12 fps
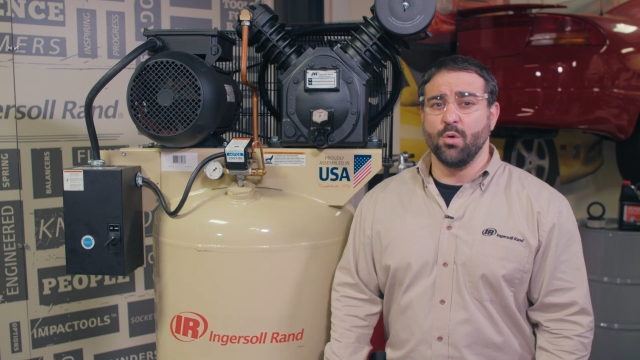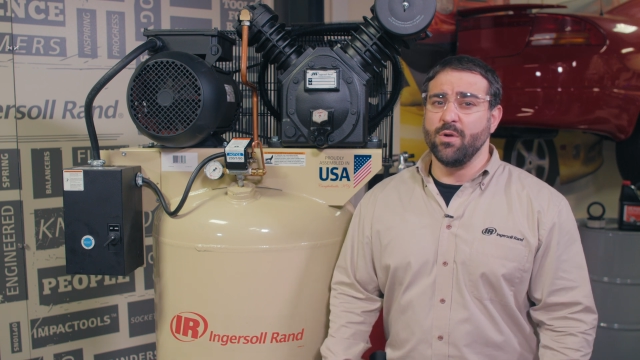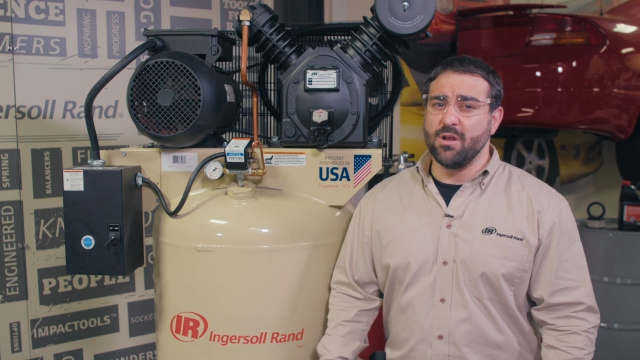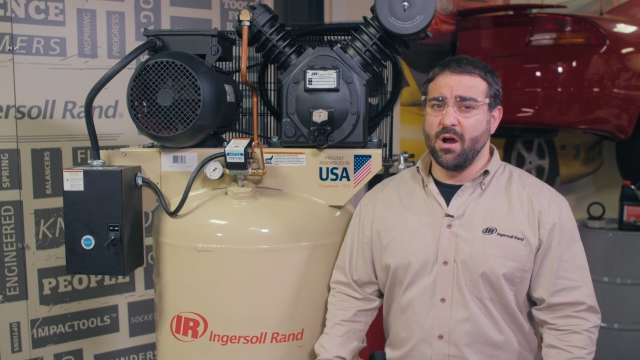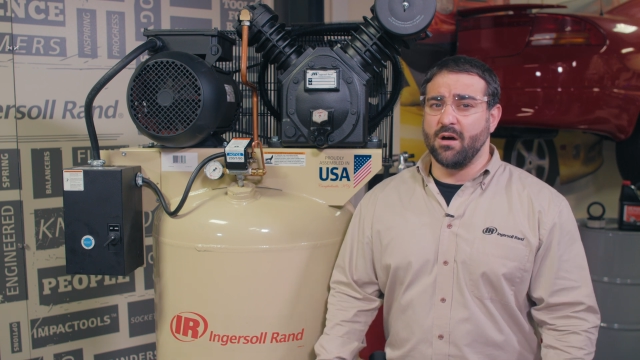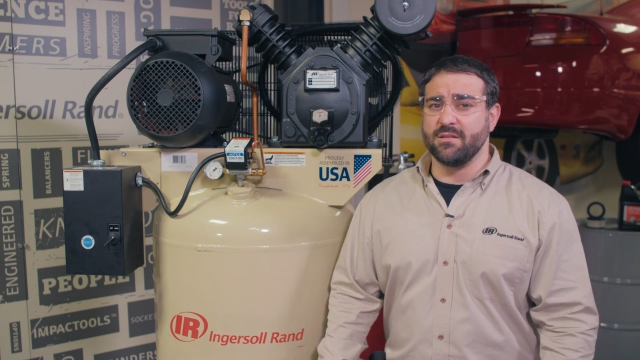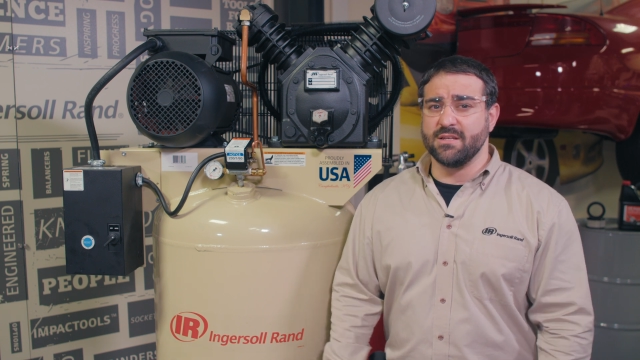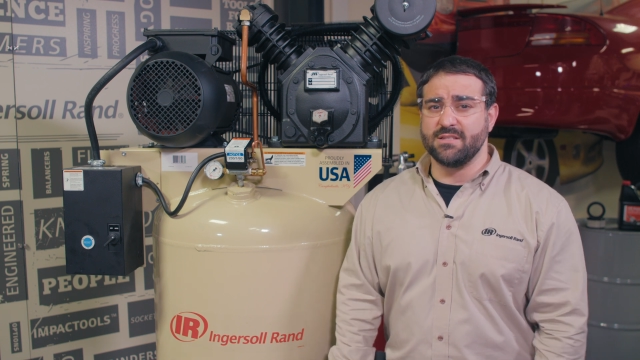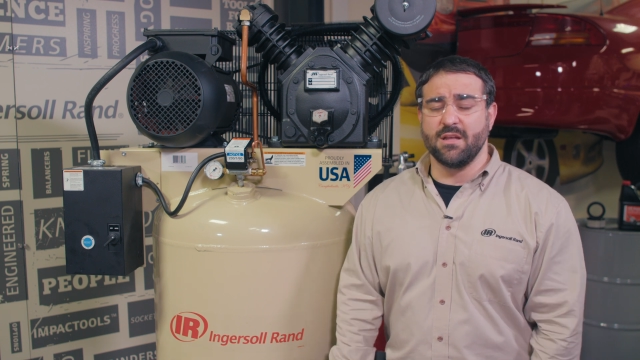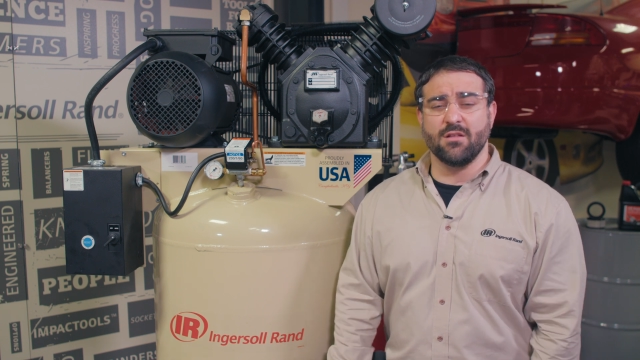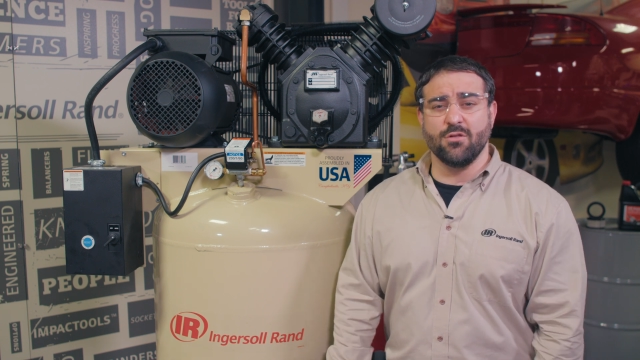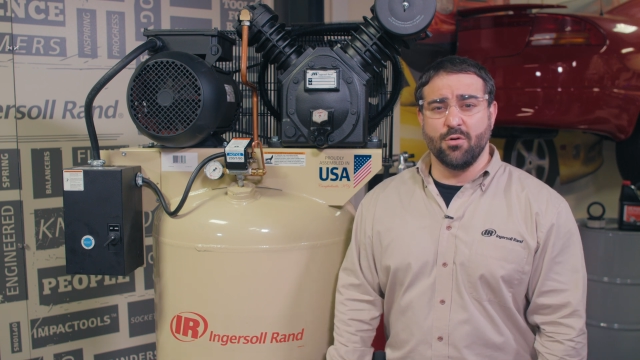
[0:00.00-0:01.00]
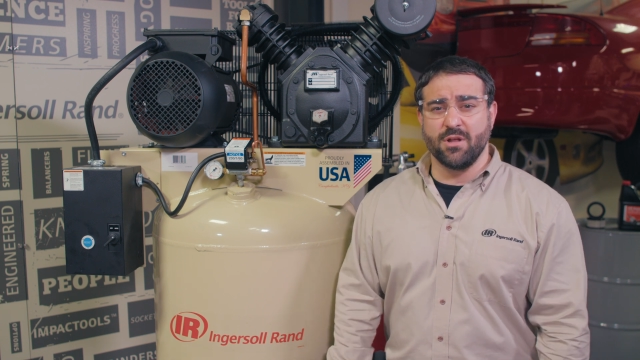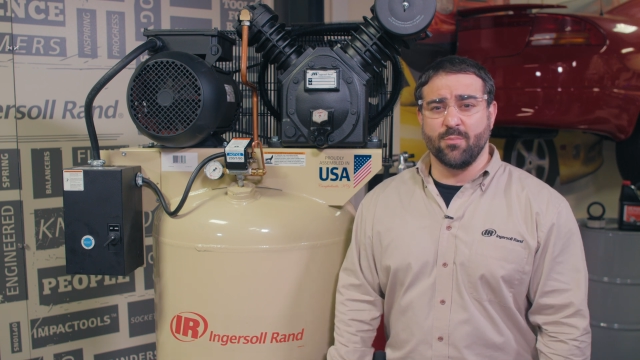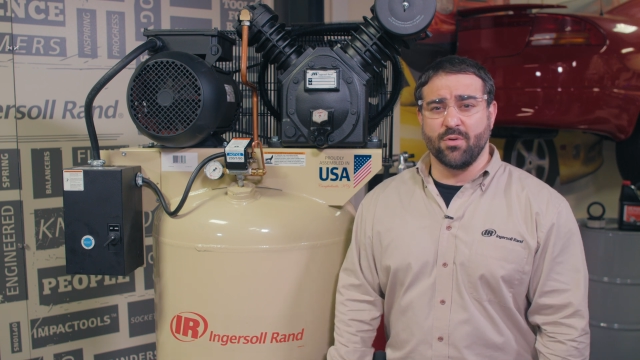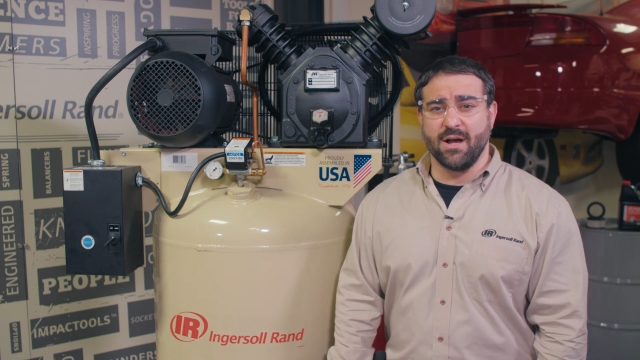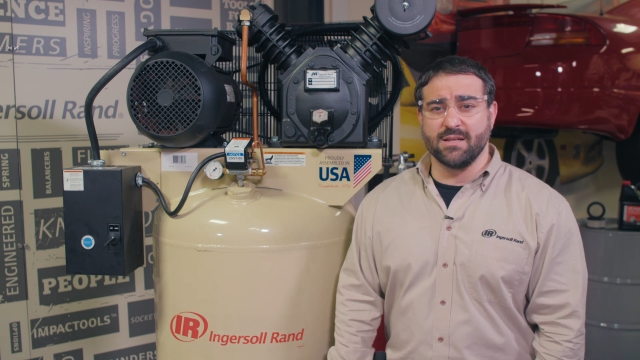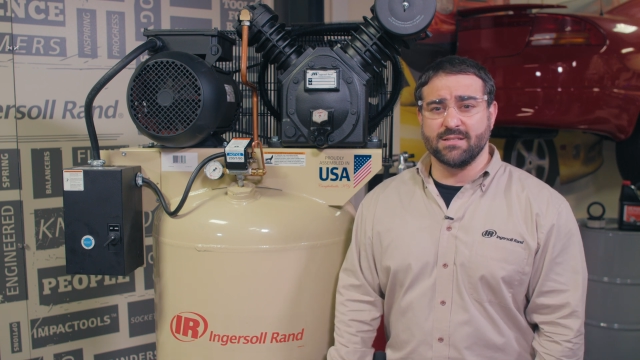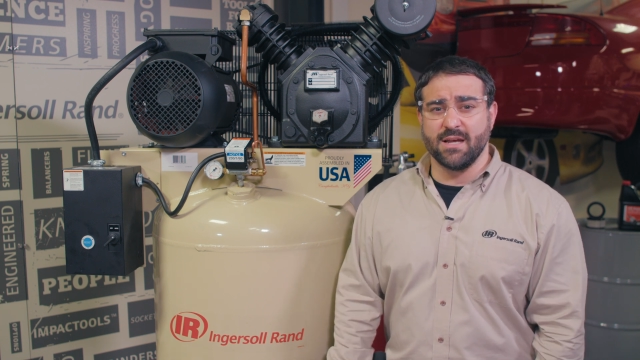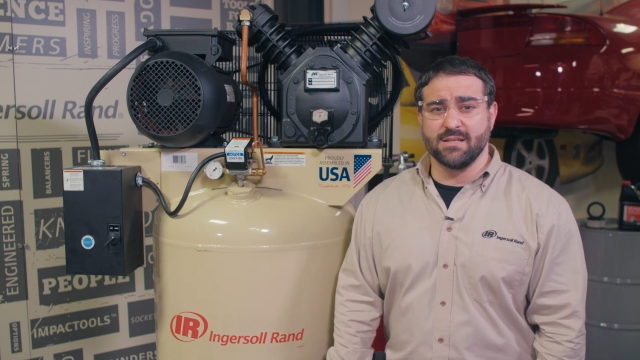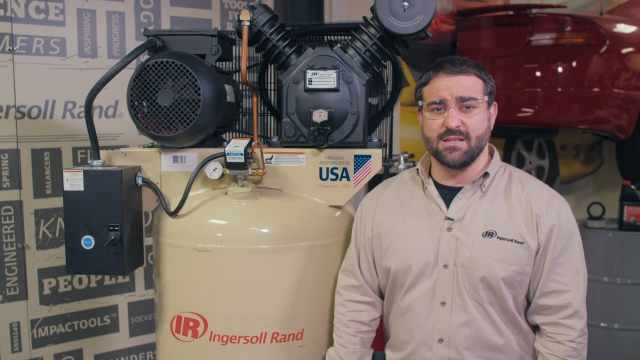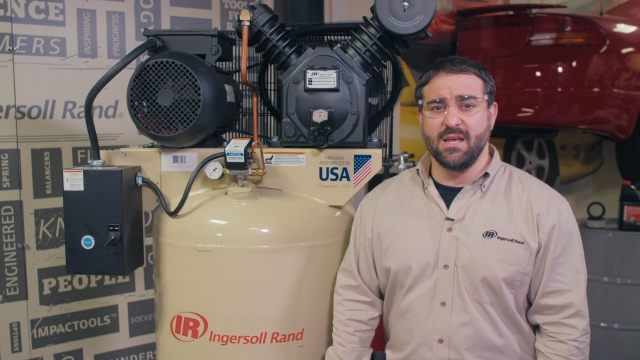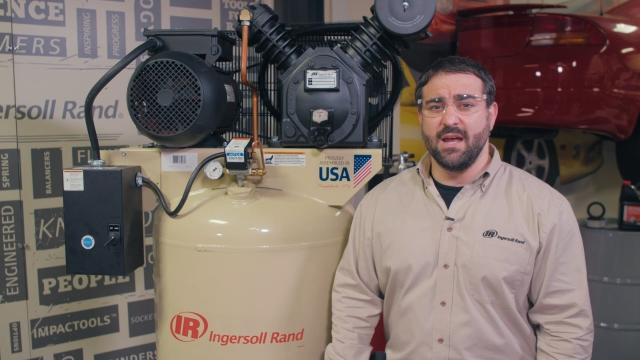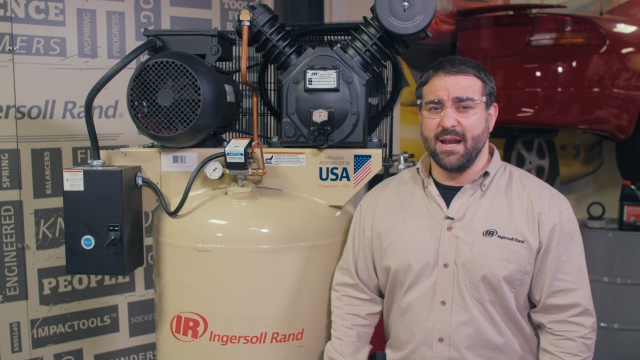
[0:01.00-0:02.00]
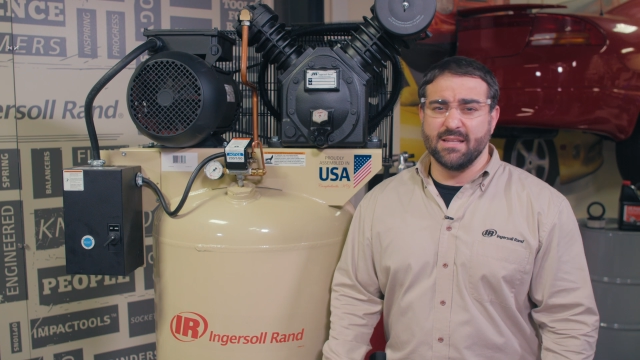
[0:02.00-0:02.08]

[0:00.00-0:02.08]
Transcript: We call this the unloading process,